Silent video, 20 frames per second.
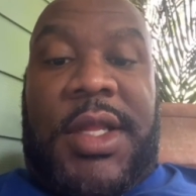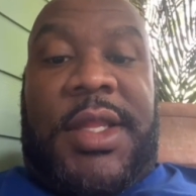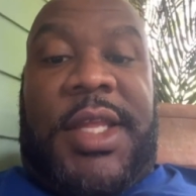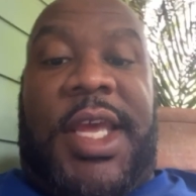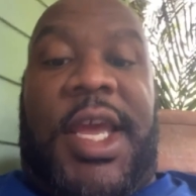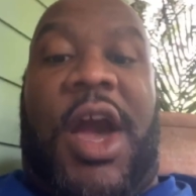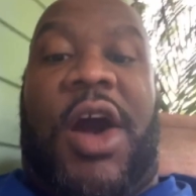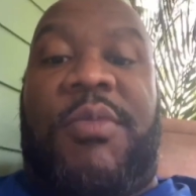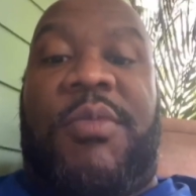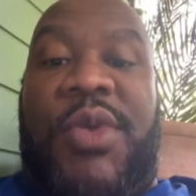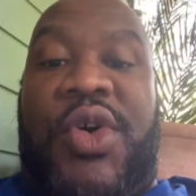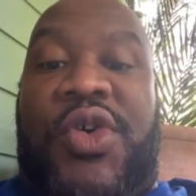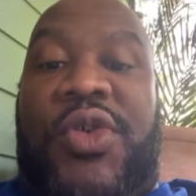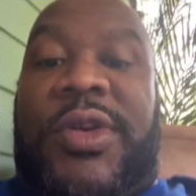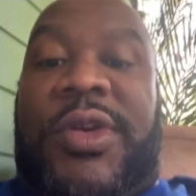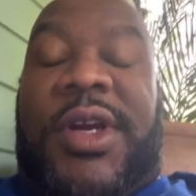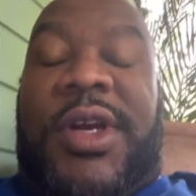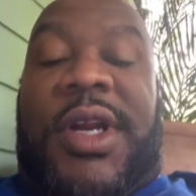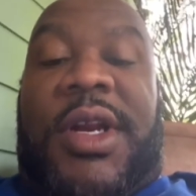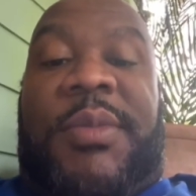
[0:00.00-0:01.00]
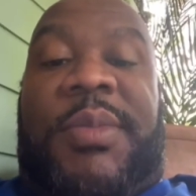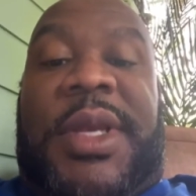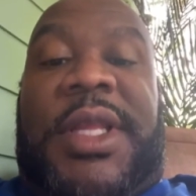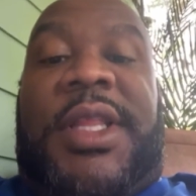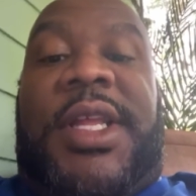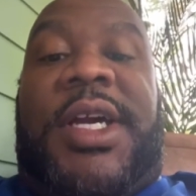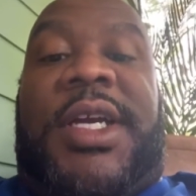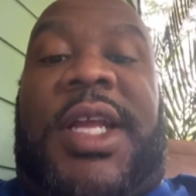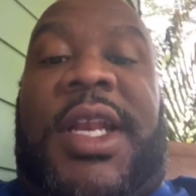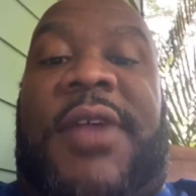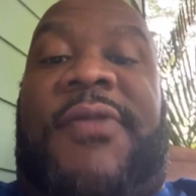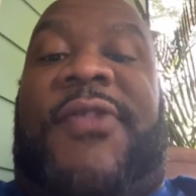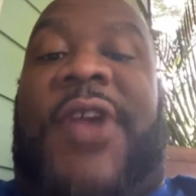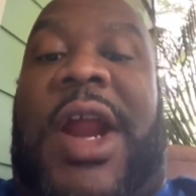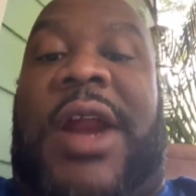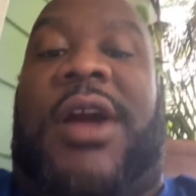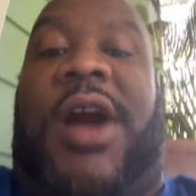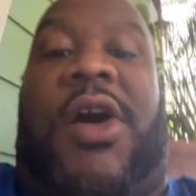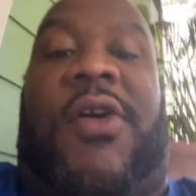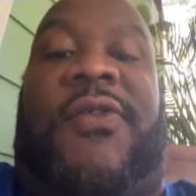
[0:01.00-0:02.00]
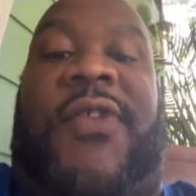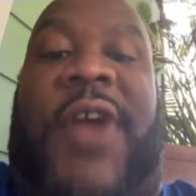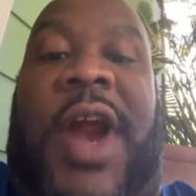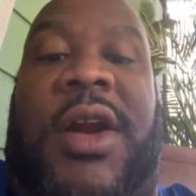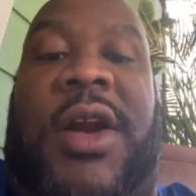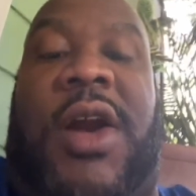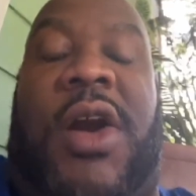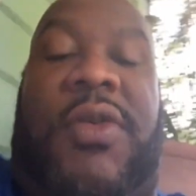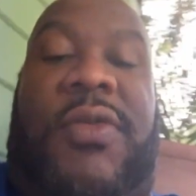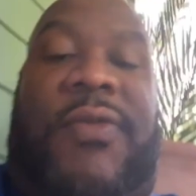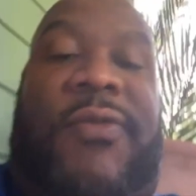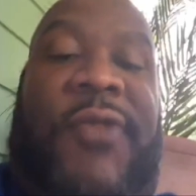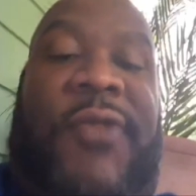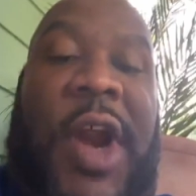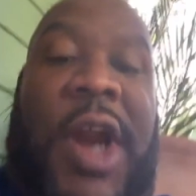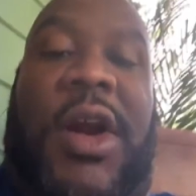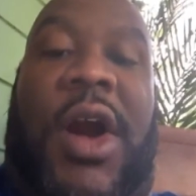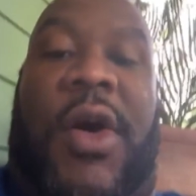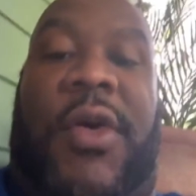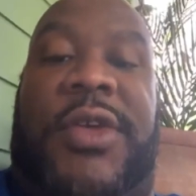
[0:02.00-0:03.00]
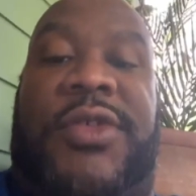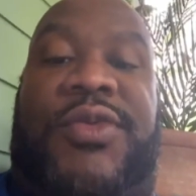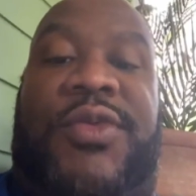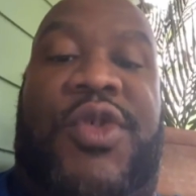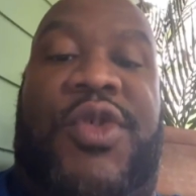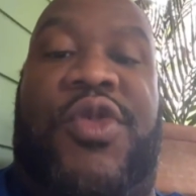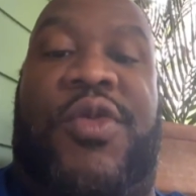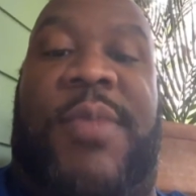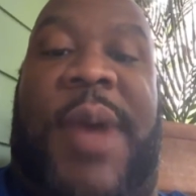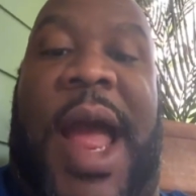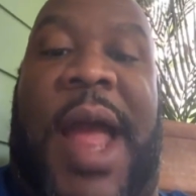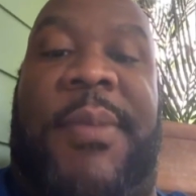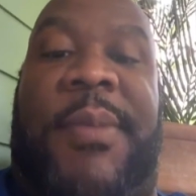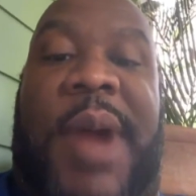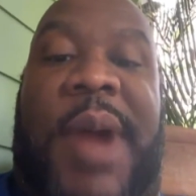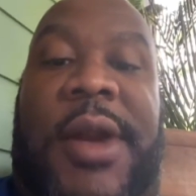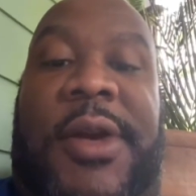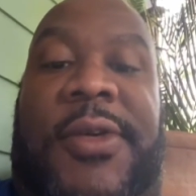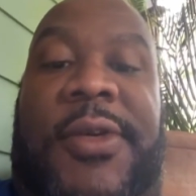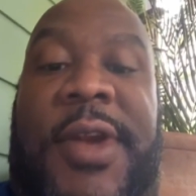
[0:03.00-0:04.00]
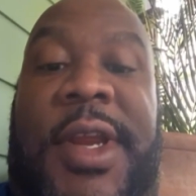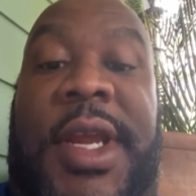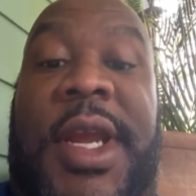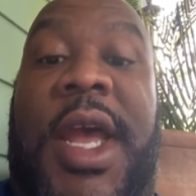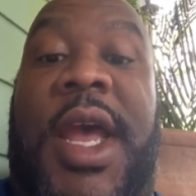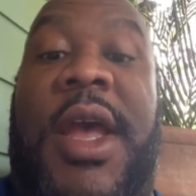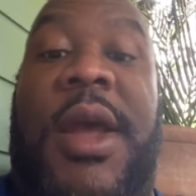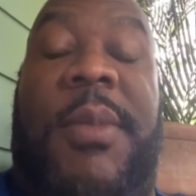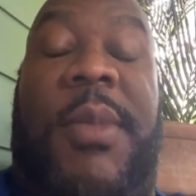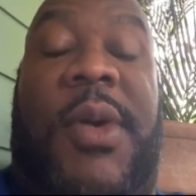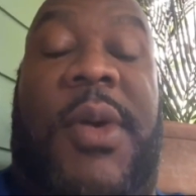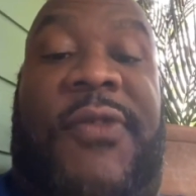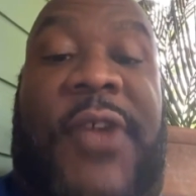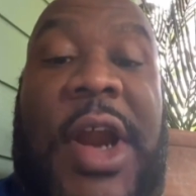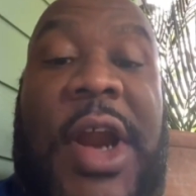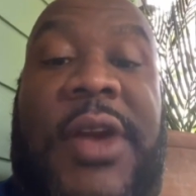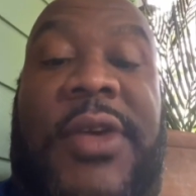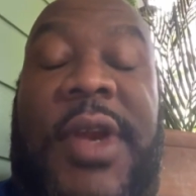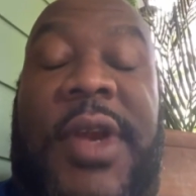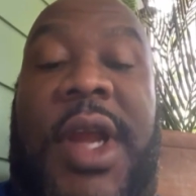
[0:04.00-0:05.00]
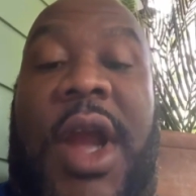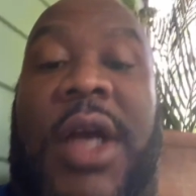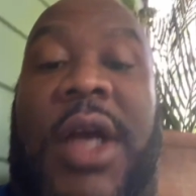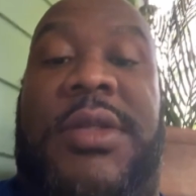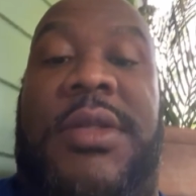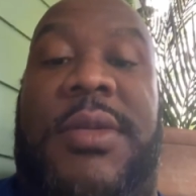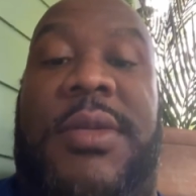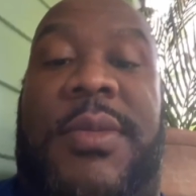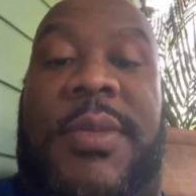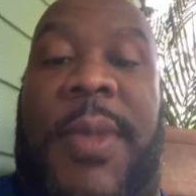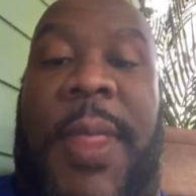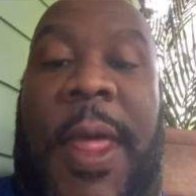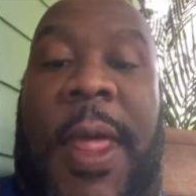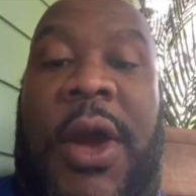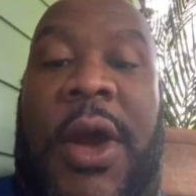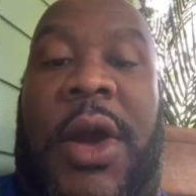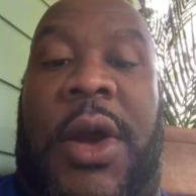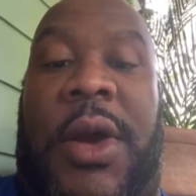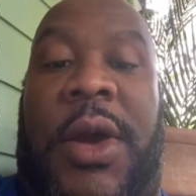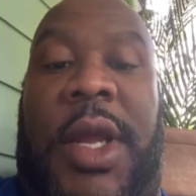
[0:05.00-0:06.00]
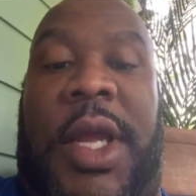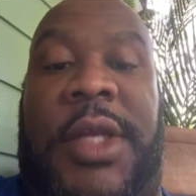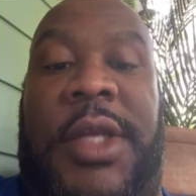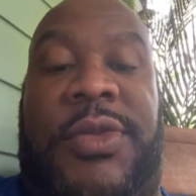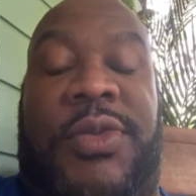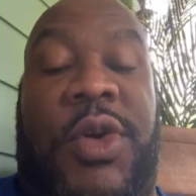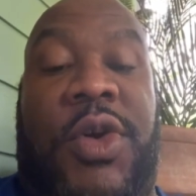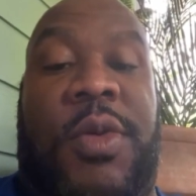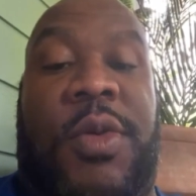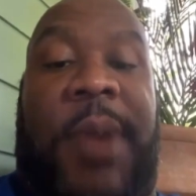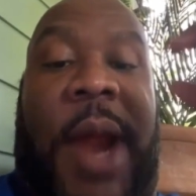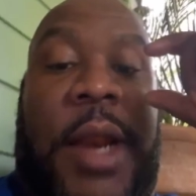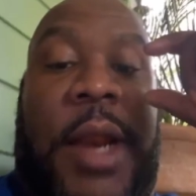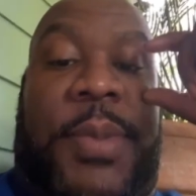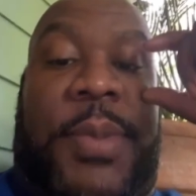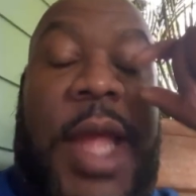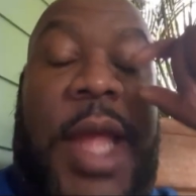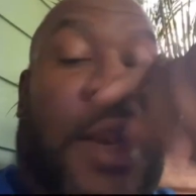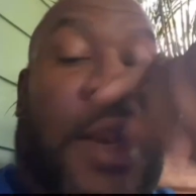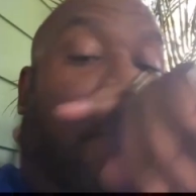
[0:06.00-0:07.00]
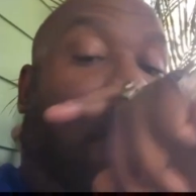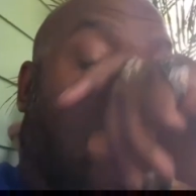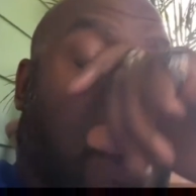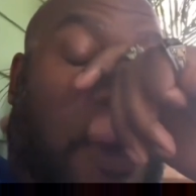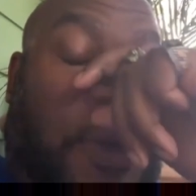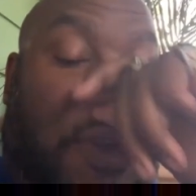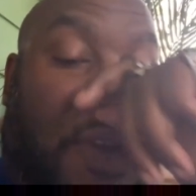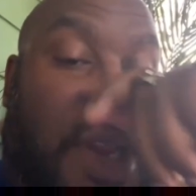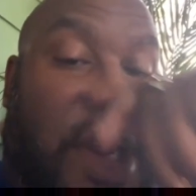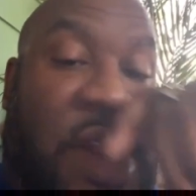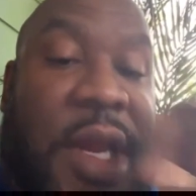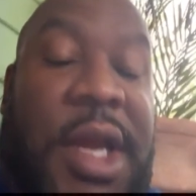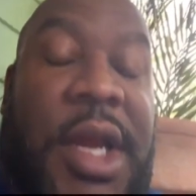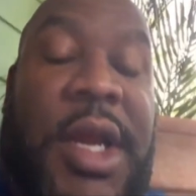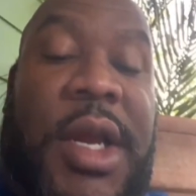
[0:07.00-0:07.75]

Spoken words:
Leo moon, you're going to be looking to Virgo. Virgo is ruled by Mercury, but Mercury also is ruled by the planet Mercury.